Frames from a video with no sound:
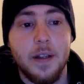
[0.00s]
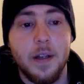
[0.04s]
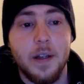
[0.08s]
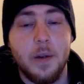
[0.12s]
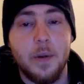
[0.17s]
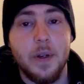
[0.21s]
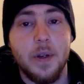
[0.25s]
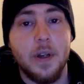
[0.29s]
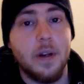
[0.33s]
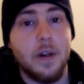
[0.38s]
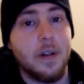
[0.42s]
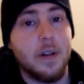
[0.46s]
I
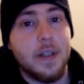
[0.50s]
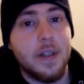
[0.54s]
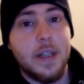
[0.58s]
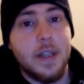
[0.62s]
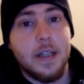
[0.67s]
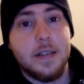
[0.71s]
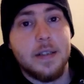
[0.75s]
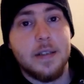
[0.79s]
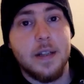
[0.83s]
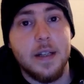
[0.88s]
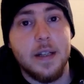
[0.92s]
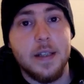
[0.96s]
think we know that
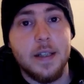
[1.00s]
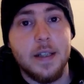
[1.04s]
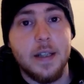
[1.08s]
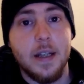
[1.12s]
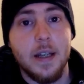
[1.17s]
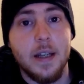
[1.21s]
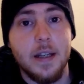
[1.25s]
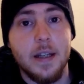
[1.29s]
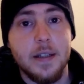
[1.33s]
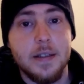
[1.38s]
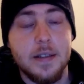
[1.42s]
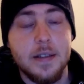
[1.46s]
that's not the
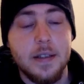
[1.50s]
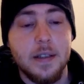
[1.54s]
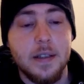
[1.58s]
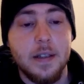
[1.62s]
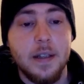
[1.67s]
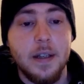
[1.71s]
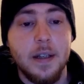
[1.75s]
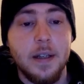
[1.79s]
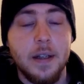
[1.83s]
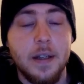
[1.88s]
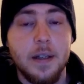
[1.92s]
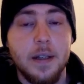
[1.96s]
case.
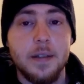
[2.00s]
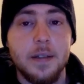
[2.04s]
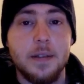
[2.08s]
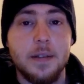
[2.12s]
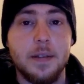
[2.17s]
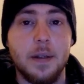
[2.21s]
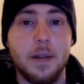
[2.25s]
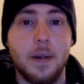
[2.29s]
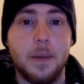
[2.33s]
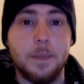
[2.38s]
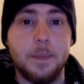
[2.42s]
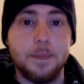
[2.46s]

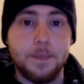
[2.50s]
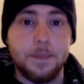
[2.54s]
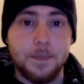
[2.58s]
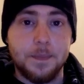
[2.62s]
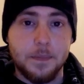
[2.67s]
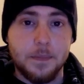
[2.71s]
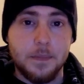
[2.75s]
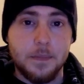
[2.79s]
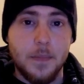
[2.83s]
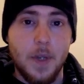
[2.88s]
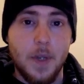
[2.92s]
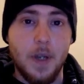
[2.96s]
So
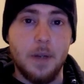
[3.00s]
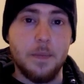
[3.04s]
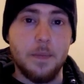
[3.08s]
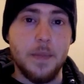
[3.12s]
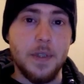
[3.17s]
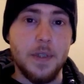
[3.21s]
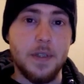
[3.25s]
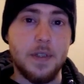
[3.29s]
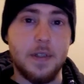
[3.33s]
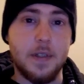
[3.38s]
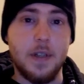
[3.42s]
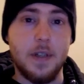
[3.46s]

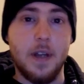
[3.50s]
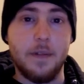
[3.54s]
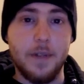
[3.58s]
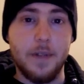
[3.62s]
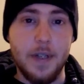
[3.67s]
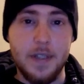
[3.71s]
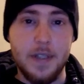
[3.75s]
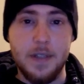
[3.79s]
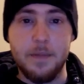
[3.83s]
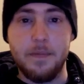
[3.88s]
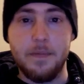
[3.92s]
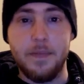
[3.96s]

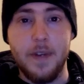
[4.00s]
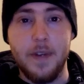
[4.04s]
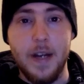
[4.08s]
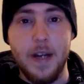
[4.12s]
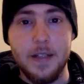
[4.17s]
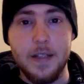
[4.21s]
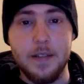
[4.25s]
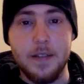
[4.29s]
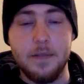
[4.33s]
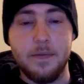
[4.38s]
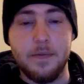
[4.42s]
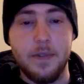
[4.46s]
I've got some
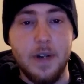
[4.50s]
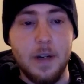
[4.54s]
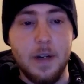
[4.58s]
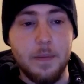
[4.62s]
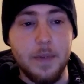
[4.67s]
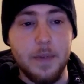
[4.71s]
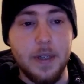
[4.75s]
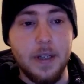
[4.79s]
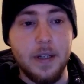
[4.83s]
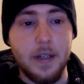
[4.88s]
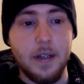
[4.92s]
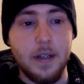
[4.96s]
facts in
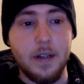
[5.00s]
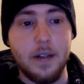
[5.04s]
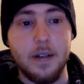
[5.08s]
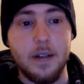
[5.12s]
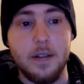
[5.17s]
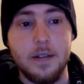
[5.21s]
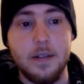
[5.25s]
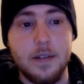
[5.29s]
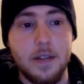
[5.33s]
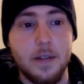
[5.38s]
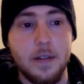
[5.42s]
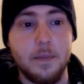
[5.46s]
front of me
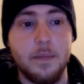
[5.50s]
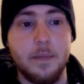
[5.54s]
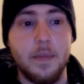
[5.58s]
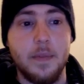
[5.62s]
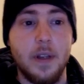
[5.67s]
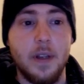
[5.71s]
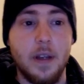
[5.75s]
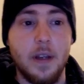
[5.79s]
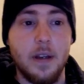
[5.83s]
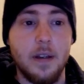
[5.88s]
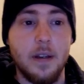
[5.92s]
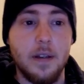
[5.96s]
here,
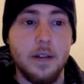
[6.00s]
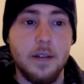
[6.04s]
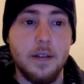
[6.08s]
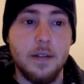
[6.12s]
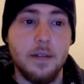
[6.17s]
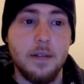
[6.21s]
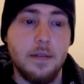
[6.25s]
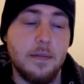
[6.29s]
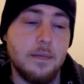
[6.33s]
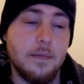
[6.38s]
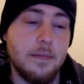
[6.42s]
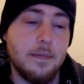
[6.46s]
some
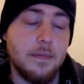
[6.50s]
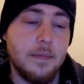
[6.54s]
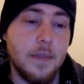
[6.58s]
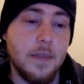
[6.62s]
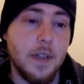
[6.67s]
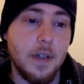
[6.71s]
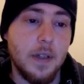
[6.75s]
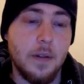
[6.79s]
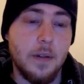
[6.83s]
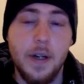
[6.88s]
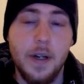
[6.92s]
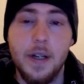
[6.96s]

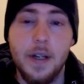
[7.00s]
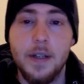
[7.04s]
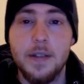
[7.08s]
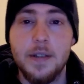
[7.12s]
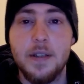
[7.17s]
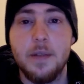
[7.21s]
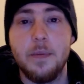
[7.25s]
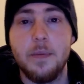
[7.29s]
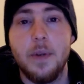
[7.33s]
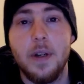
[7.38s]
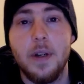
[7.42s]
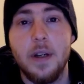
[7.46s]

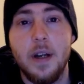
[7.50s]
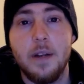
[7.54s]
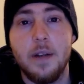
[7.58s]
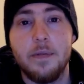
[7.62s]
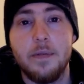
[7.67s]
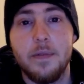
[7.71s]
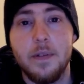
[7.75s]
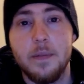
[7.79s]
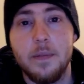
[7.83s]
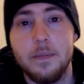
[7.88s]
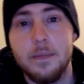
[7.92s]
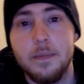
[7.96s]
ingredients and
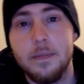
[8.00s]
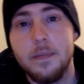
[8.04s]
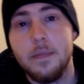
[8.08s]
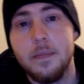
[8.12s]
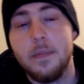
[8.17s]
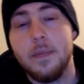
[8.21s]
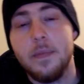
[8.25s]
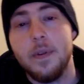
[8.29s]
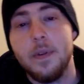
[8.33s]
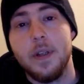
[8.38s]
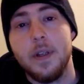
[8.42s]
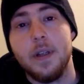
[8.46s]
whatnot from
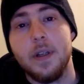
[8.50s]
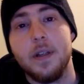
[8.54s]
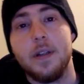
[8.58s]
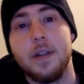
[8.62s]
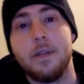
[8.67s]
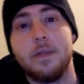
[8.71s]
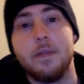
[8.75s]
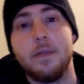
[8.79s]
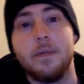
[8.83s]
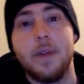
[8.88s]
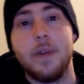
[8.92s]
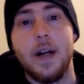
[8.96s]
the
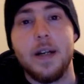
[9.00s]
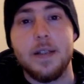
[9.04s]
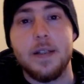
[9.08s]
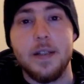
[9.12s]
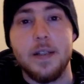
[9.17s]
different